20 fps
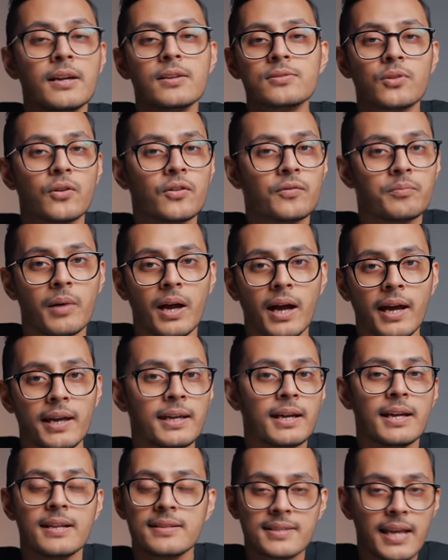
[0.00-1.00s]
sort of my
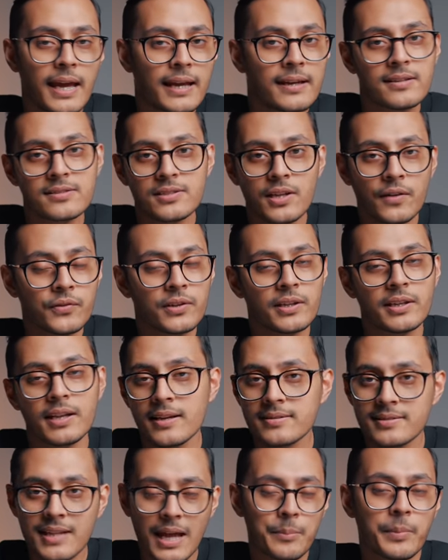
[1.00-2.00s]
tech and stuff on the
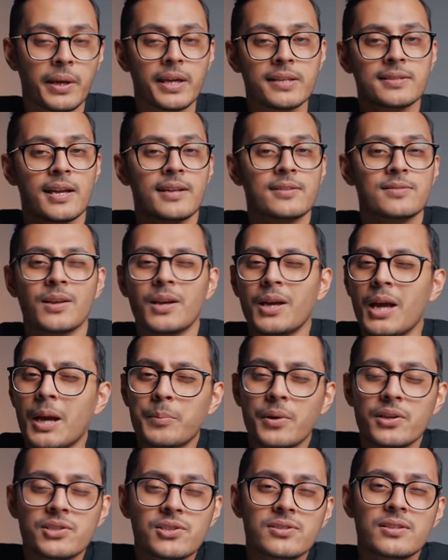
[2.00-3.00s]
desk. That makes sense.
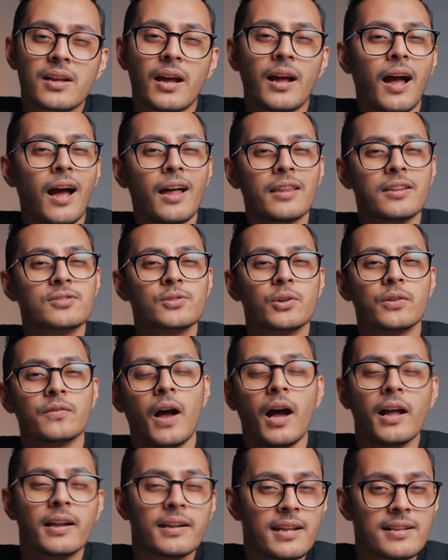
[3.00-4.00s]
But it's just other sort of
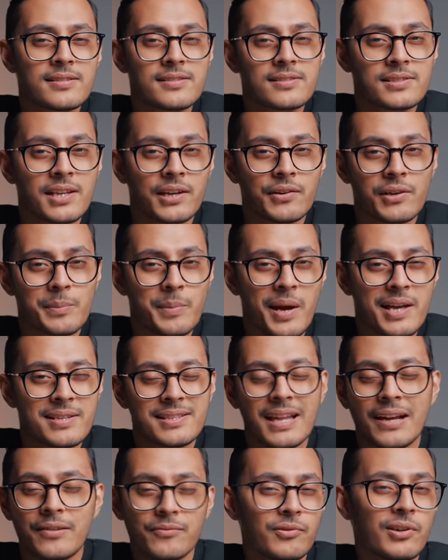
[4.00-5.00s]
unnecessary mess
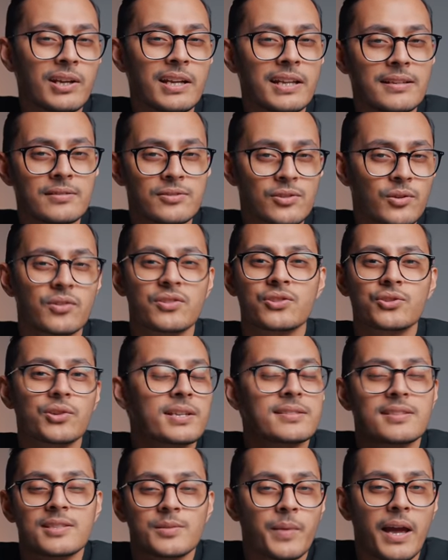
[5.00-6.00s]
that really sort of
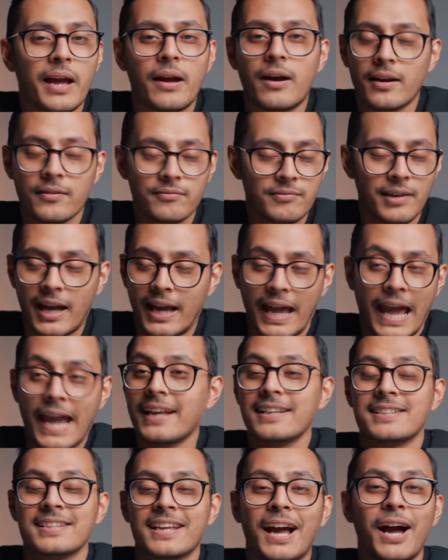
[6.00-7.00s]
stresses me out. I, I
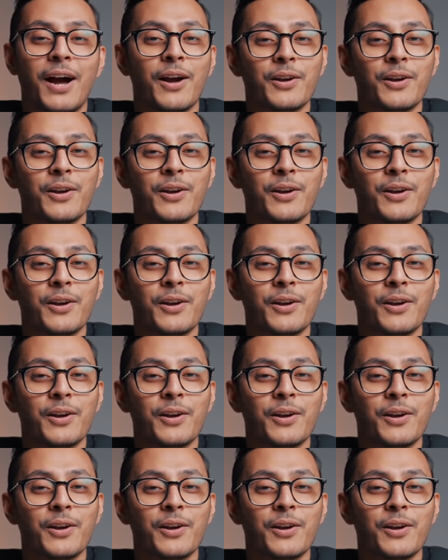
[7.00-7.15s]
hate it.